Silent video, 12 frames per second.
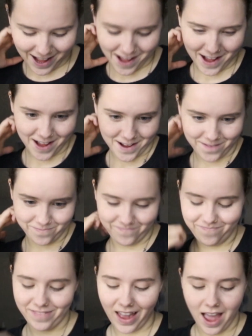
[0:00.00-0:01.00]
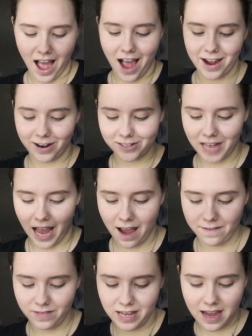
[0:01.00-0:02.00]
I also
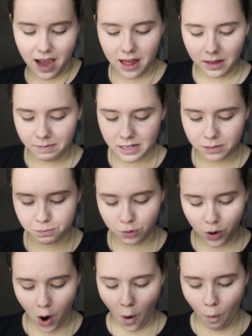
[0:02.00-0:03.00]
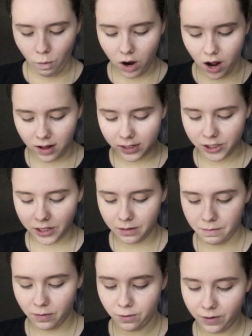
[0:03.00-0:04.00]
have the Elemis Pro
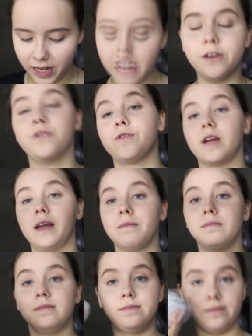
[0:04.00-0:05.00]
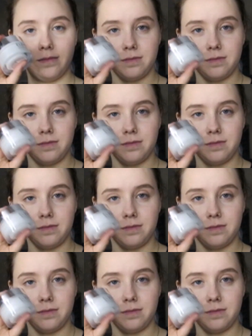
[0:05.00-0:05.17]
Collagen Marine Cream.